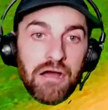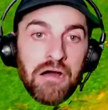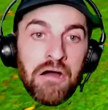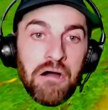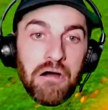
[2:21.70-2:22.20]

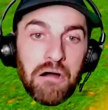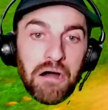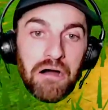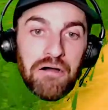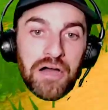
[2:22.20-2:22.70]

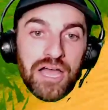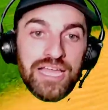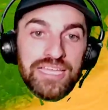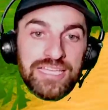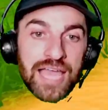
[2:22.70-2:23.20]

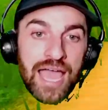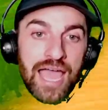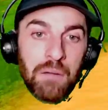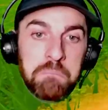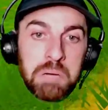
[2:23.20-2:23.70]
Oh
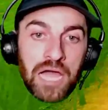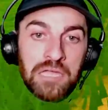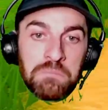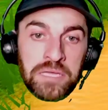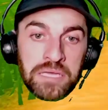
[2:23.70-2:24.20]
yeah,
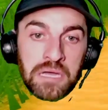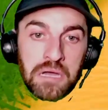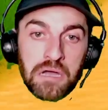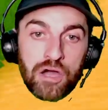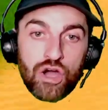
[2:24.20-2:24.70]
baby.
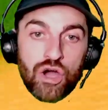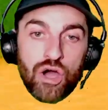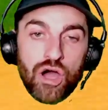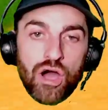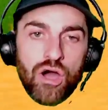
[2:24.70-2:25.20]

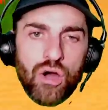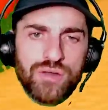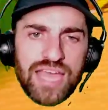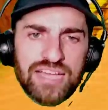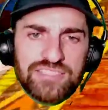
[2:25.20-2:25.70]
Oh
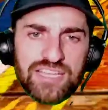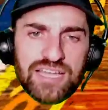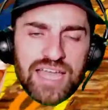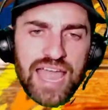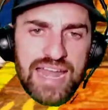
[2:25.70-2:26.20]
yes.
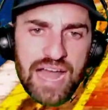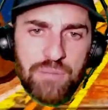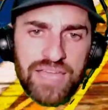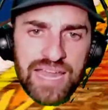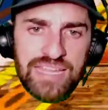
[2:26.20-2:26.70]
And now
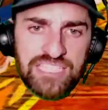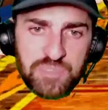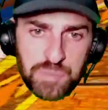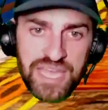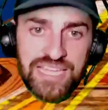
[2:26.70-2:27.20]
I'm gaining
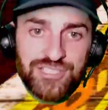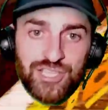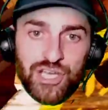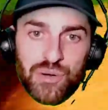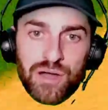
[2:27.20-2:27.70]
speed
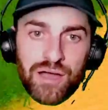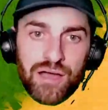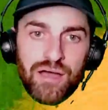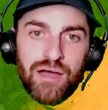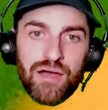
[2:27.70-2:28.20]
too.
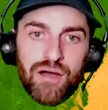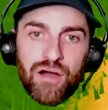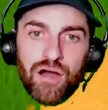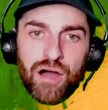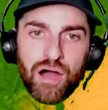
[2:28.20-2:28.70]

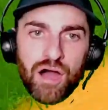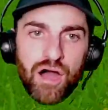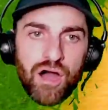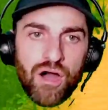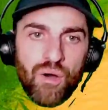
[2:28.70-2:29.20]

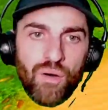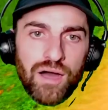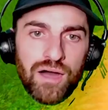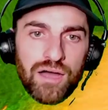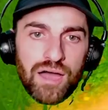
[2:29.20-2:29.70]

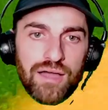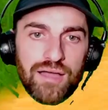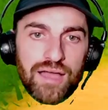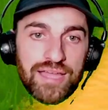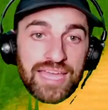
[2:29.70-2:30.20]
Oh,
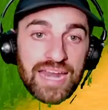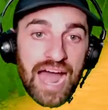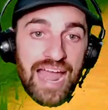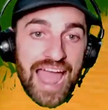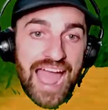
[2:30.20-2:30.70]
can
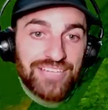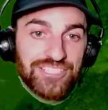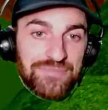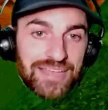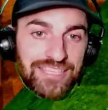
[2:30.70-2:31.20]
I
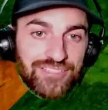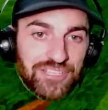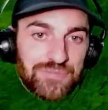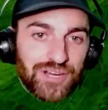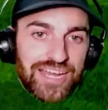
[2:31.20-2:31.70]
actually make this
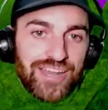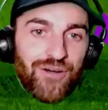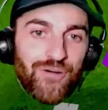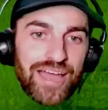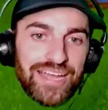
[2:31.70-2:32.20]
loop? There ain't
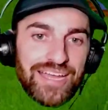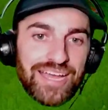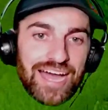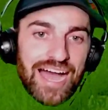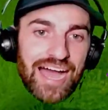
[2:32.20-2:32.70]
no way.
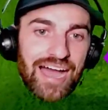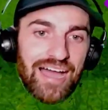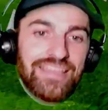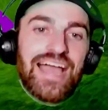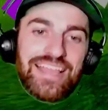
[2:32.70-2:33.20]

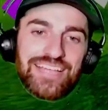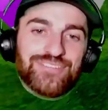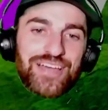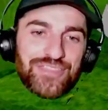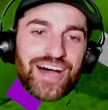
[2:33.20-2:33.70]
Yeah, that's
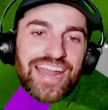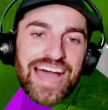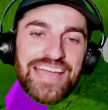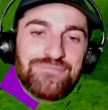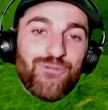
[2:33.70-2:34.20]
what I thought.
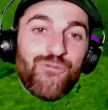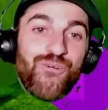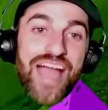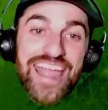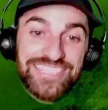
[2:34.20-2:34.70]
I am
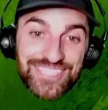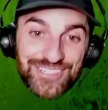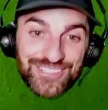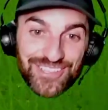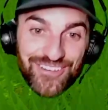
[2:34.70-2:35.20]
way
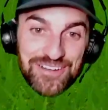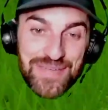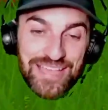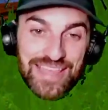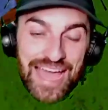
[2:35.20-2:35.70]
too slow to
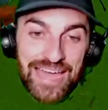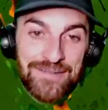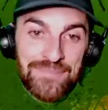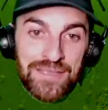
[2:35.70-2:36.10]
make that.